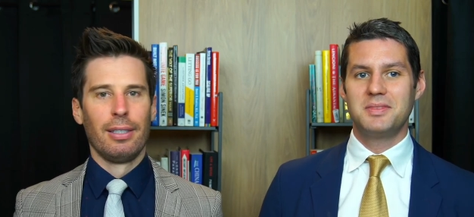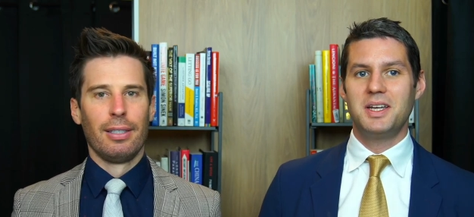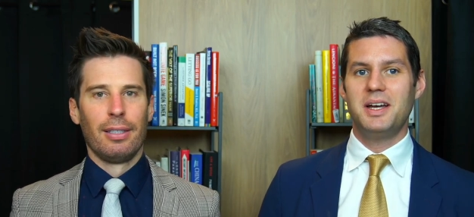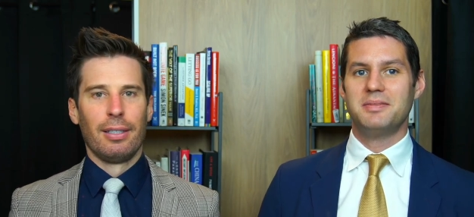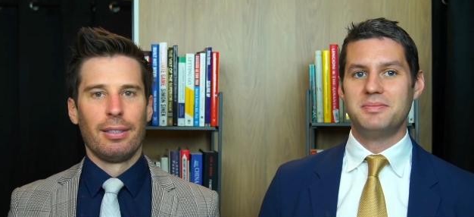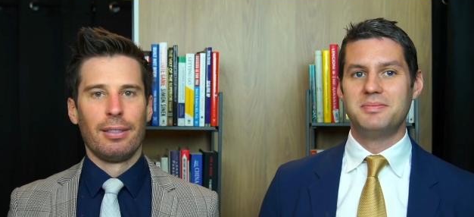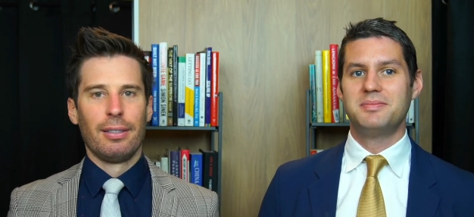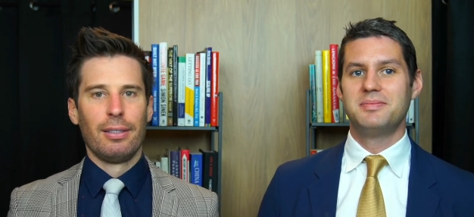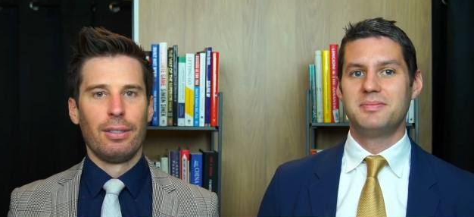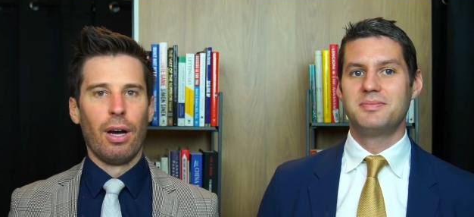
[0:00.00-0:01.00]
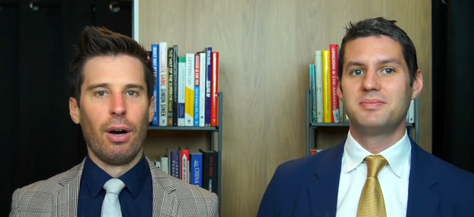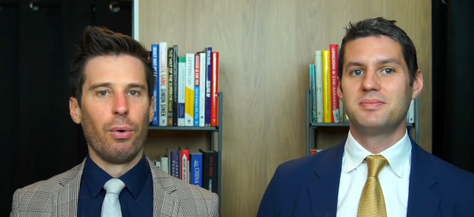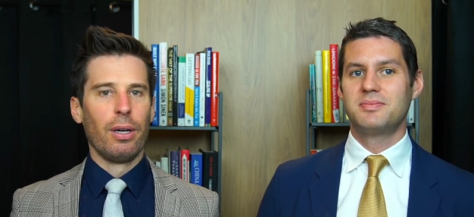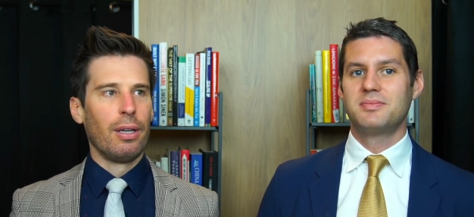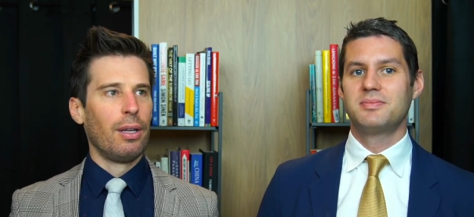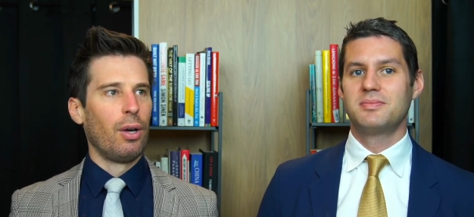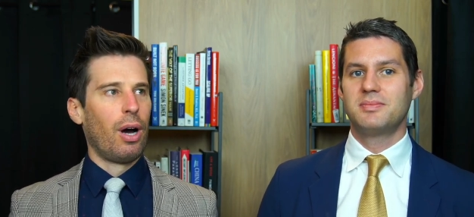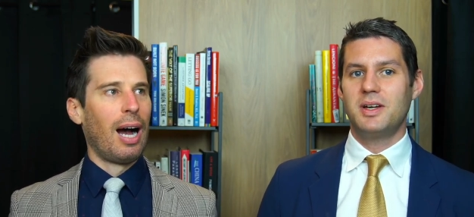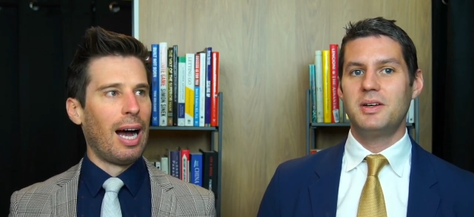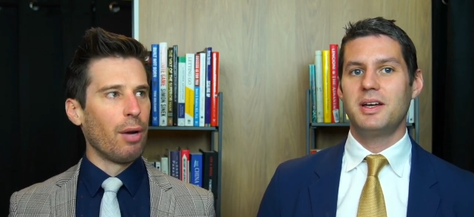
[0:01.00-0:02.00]
Speaker 1: Yeah. So
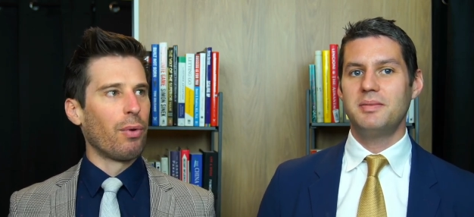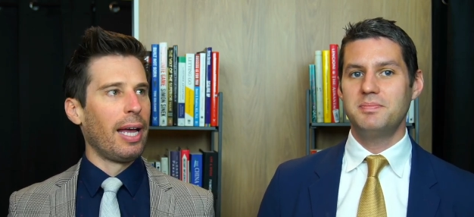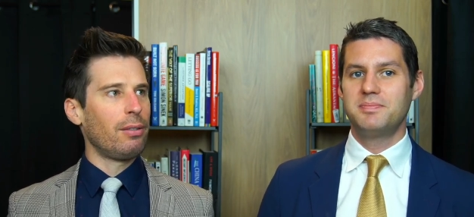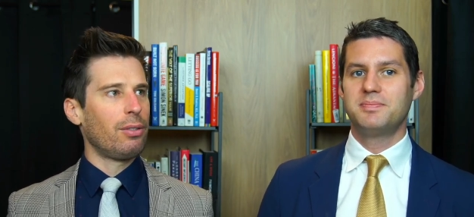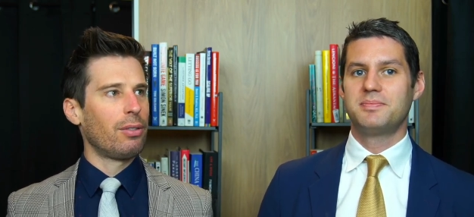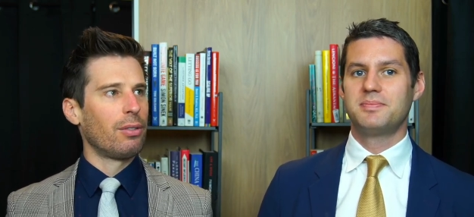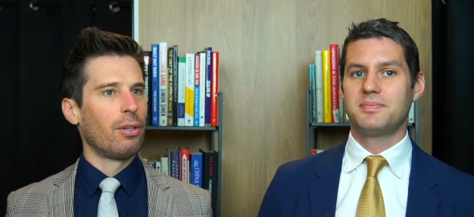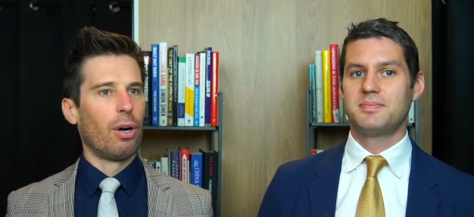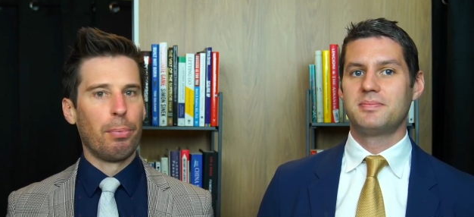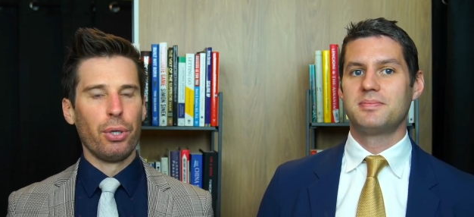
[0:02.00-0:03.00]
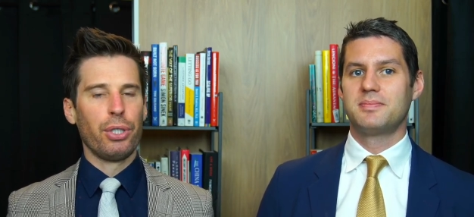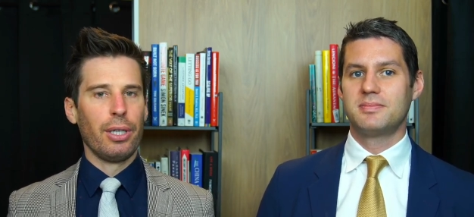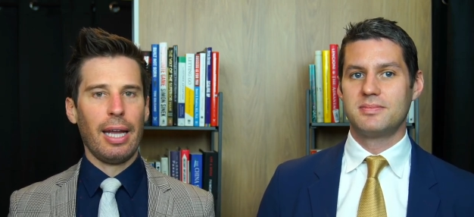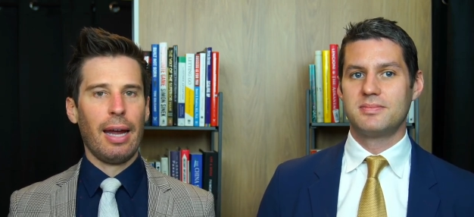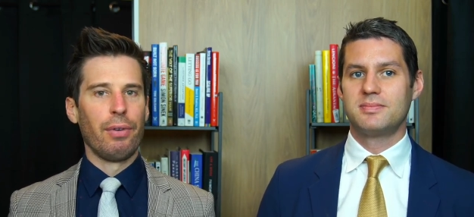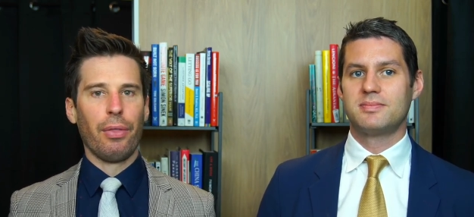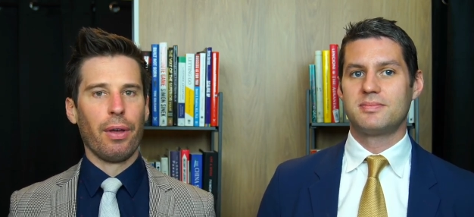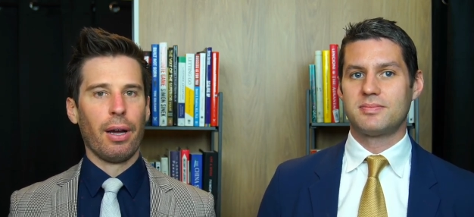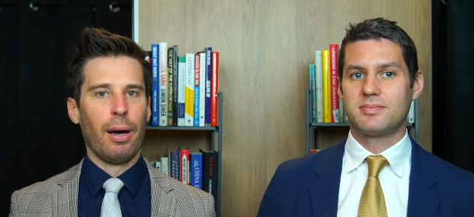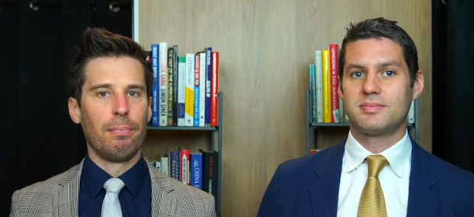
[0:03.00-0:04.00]
okay. high rents are pushing
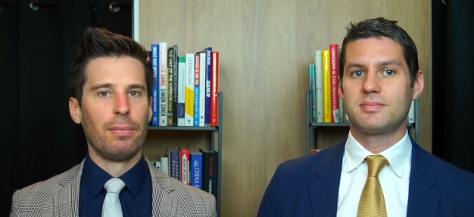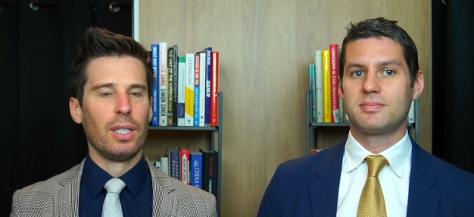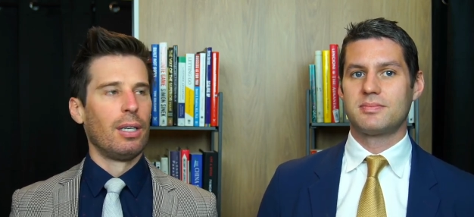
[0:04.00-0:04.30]
everything up.